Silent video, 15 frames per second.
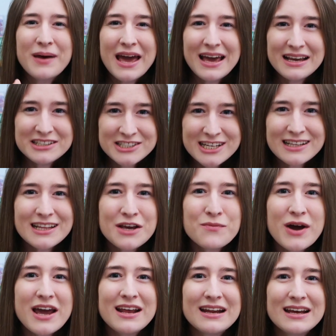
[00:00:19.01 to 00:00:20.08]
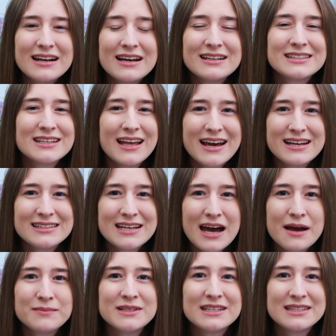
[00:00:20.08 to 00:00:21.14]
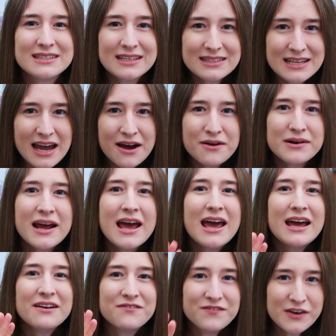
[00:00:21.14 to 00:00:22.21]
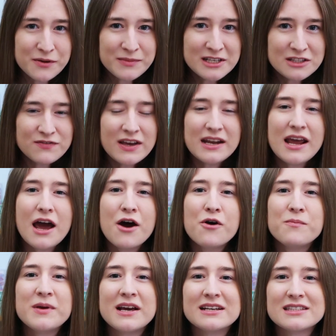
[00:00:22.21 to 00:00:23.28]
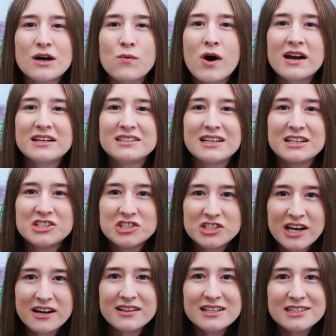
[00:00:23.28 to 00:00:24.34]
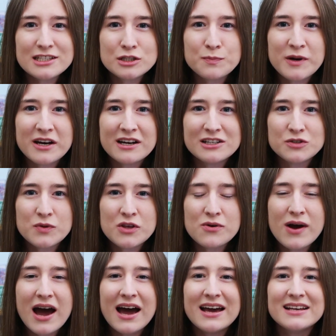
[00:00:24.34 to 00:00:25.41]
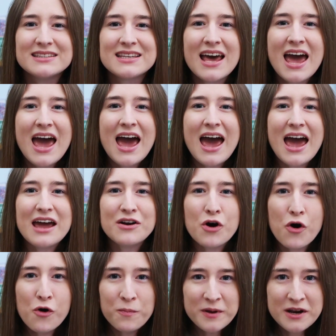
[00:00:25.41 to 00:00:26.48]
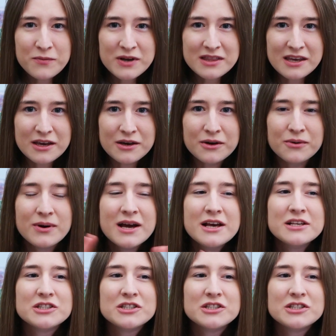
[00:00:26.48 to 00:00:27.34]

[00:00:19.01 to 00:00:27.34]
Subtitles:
patiently waited until I had time to sit down and film this video because I wanted to share this experience with you guys and open it with you.